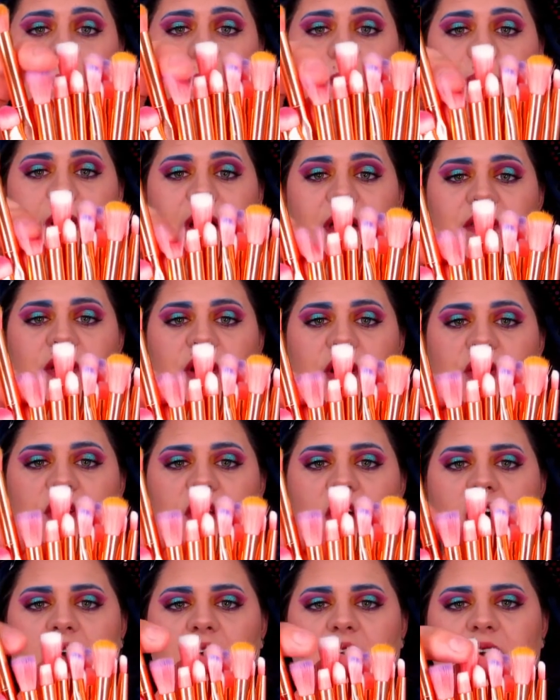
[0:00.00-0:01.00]
but they're
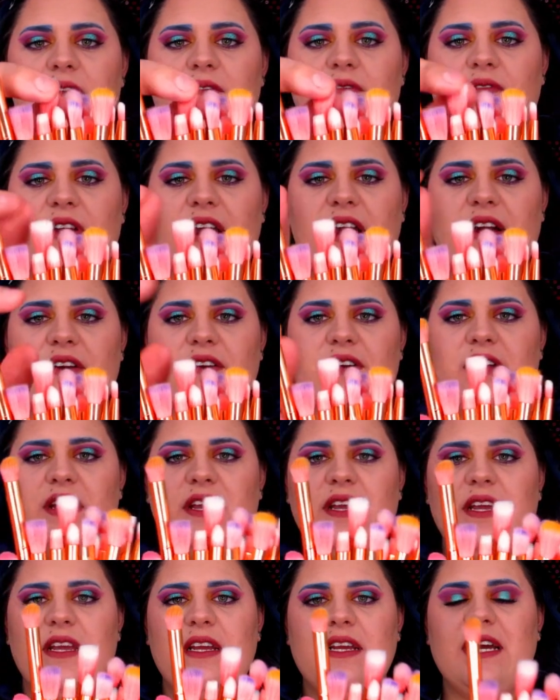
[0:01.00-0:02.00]
not
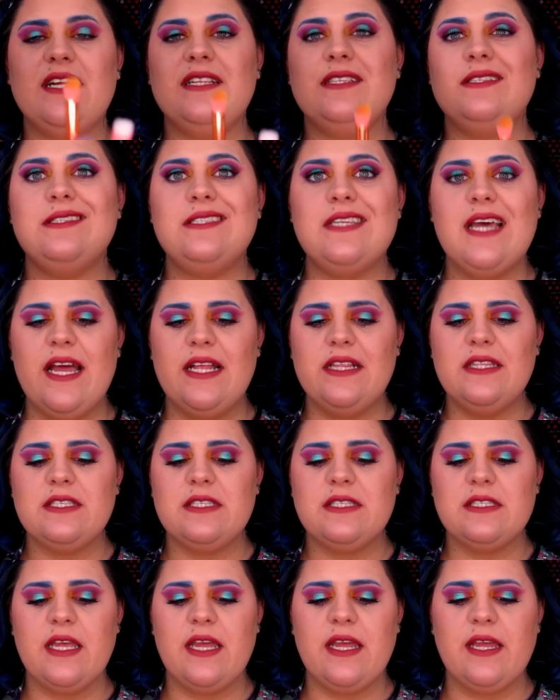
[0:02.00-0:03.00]
very
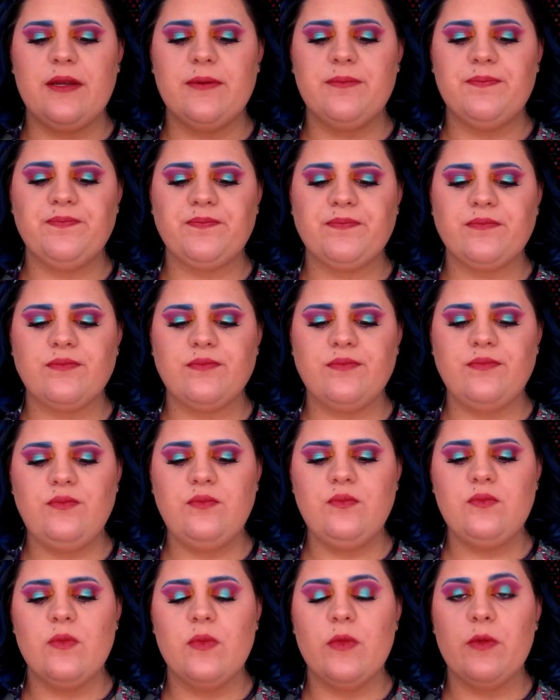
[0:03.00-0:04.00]
condensed. Like,
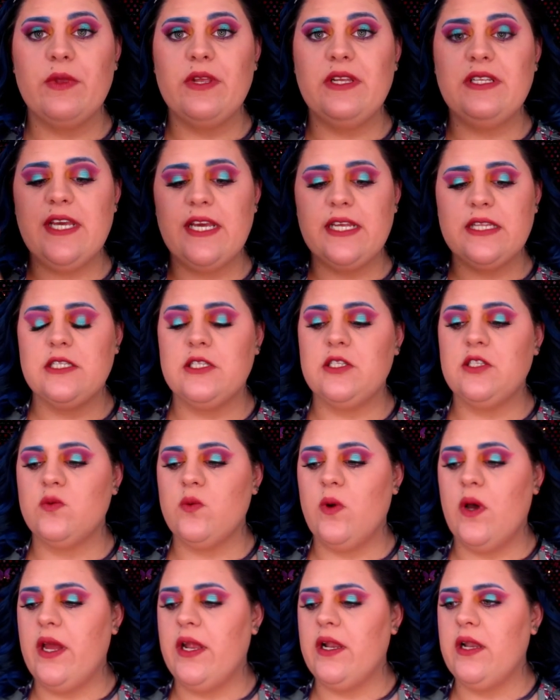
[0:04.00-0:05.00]
I'm gonna take this
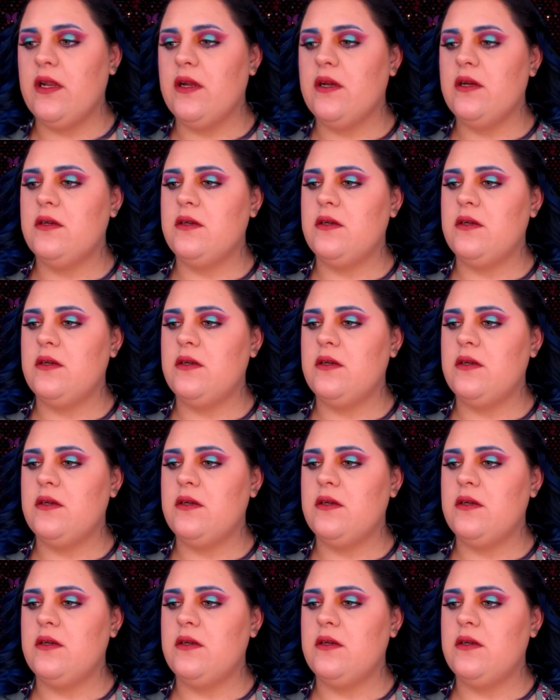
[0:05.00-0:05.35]
one